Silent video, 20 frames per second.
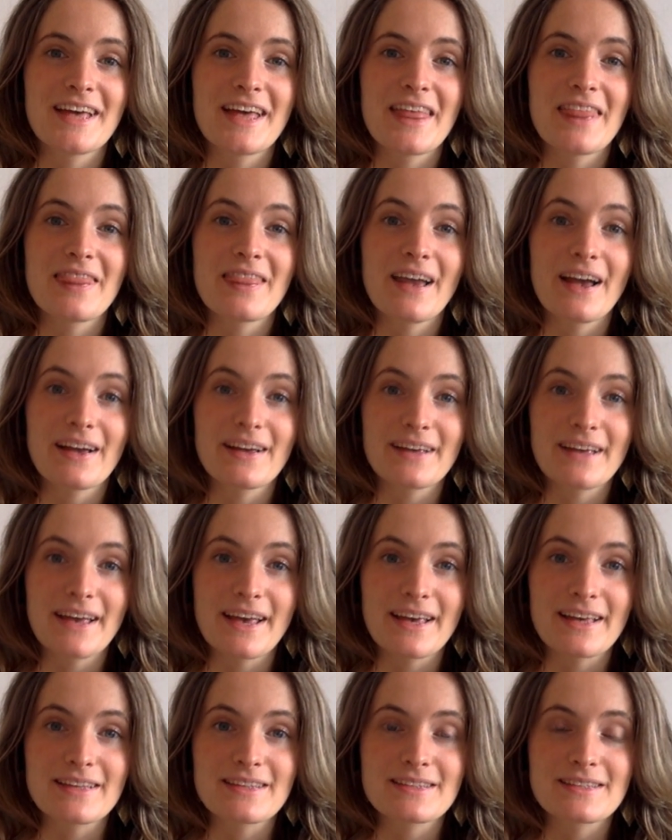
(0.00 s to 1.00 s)
in that
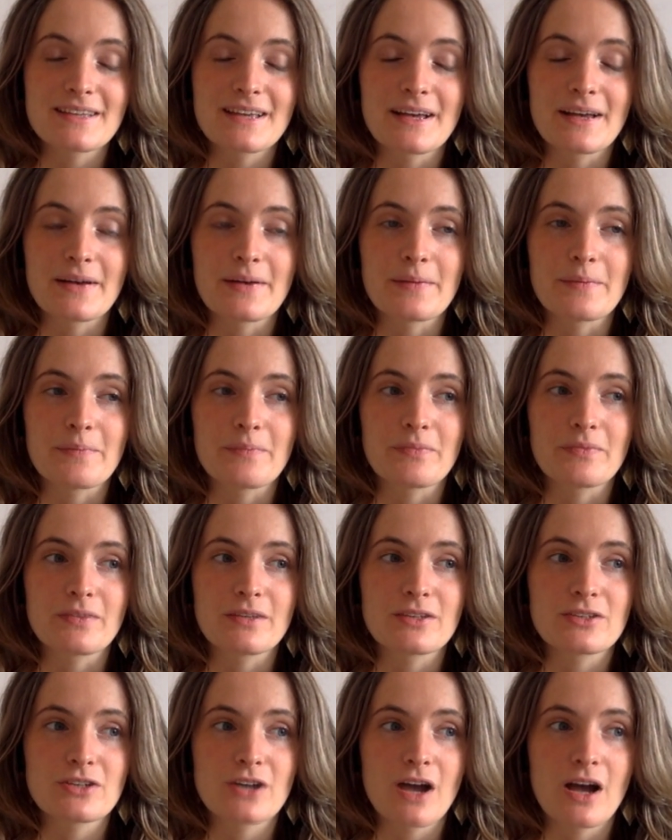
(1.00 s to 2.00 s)
case,
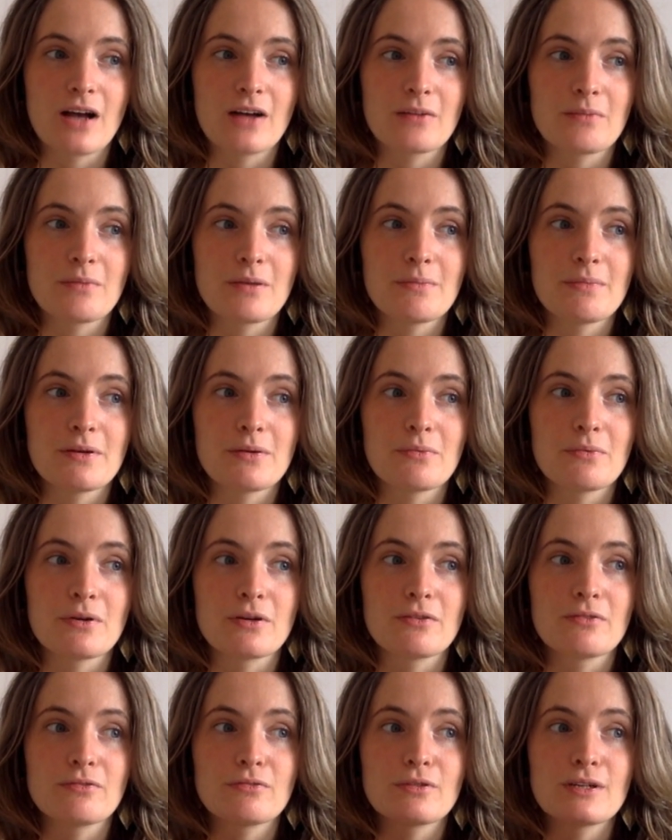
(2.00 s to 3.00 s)
the child maybe
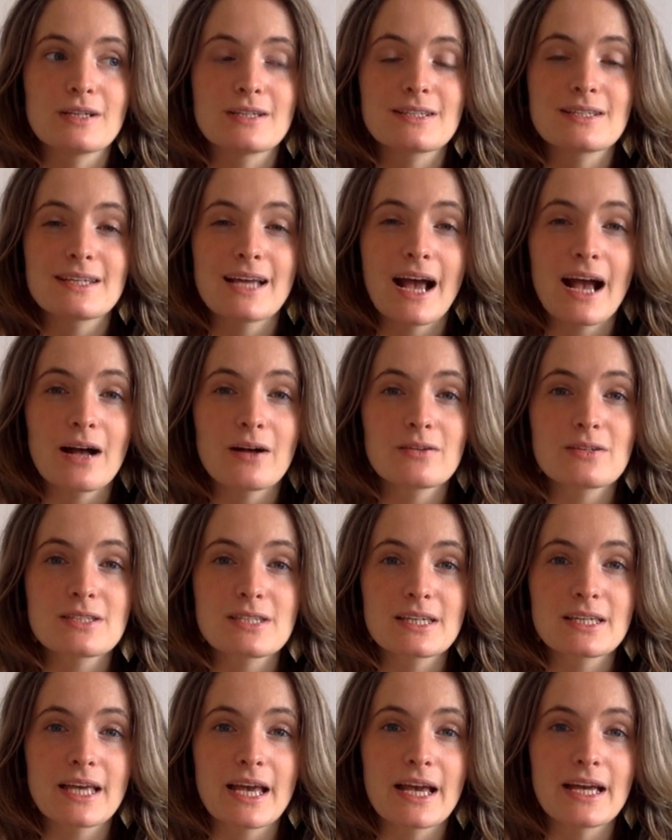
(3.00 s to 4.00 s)
would have reached out
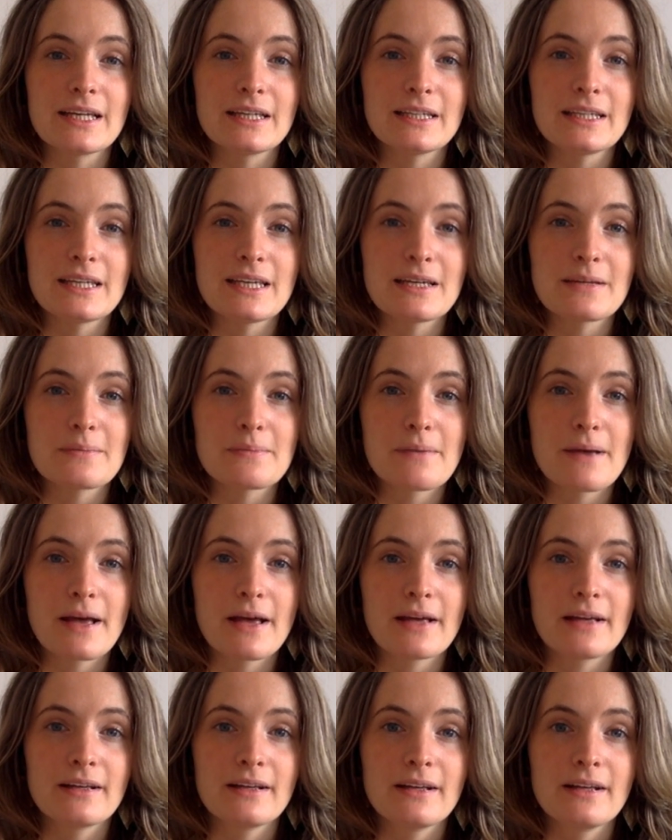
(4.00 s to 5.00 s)
to get a need
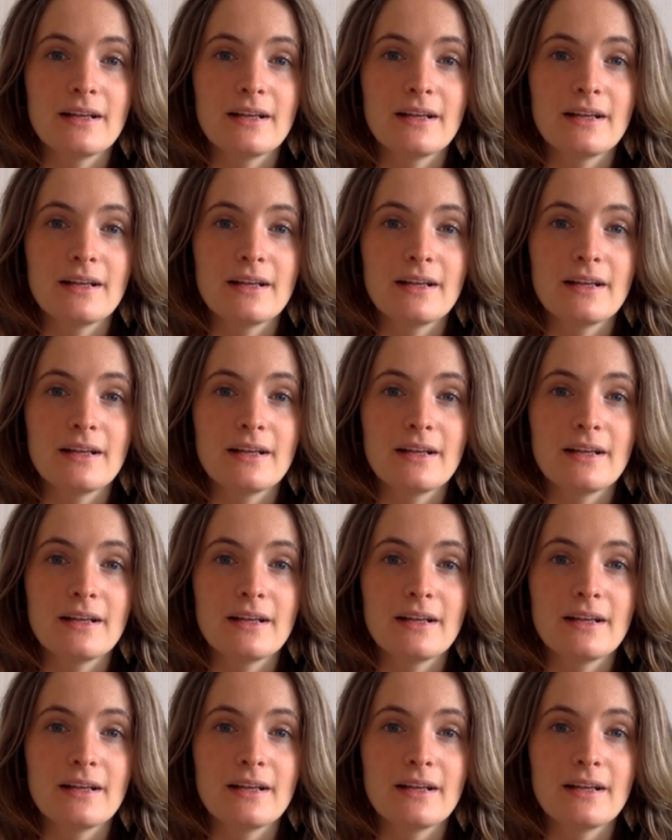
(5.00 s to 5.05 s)
met.